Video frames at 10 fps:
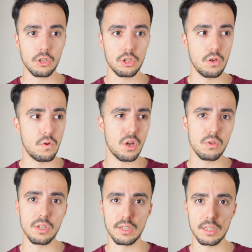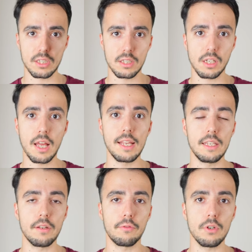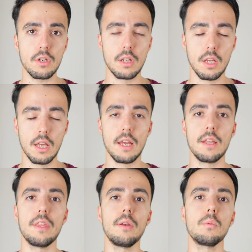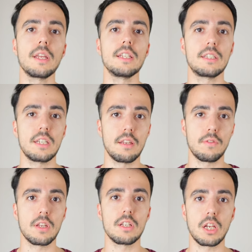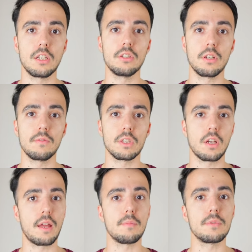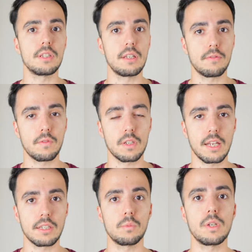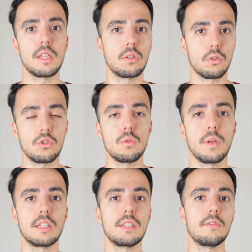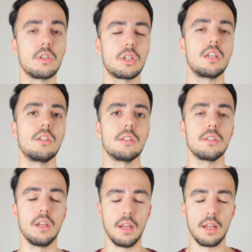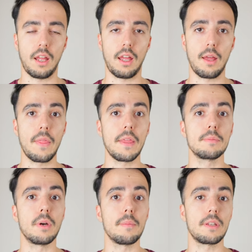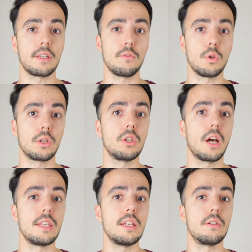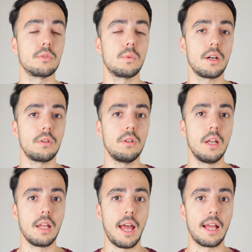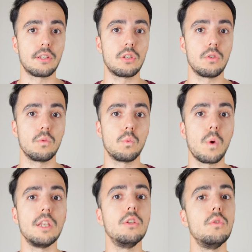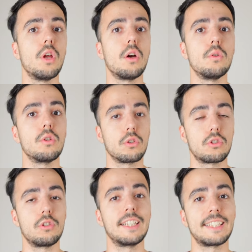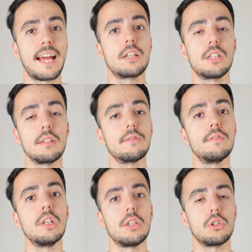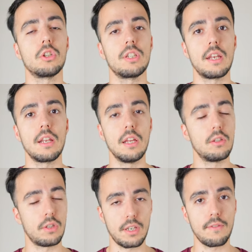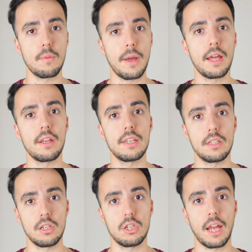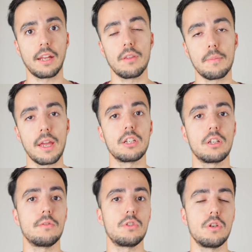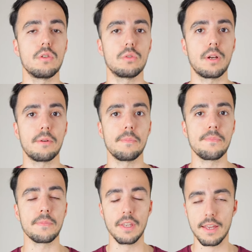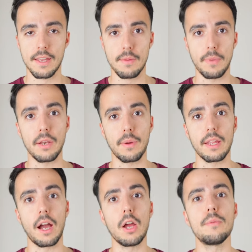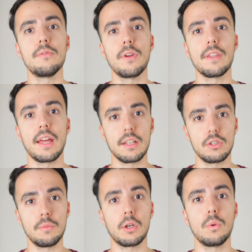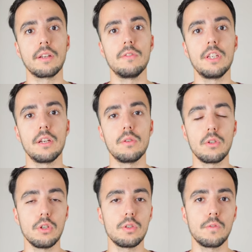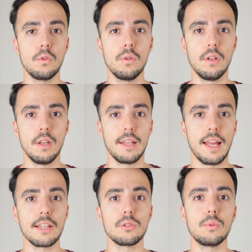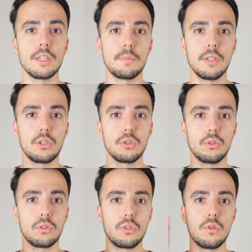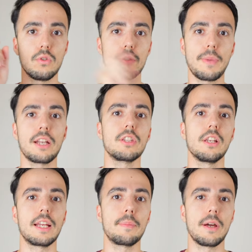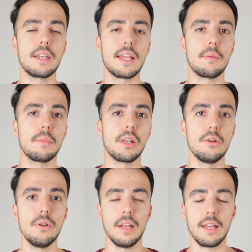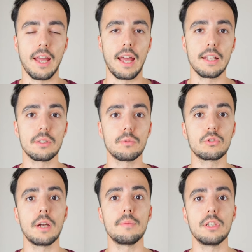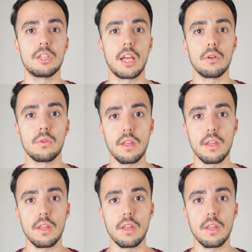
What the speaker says: your tune, notice it's slightly different, then wait and see if it changes over time. See if it takes a week or 2 weeks, see if it changes. And this might give you a good idea as well as to when you know your string is actually fully shot in. So it's never a bad idea to check the bare shaft tune as well. But anyway, I hope you found that super quick video useful. As always, be sure to smash the like button down below and subscribe to the channel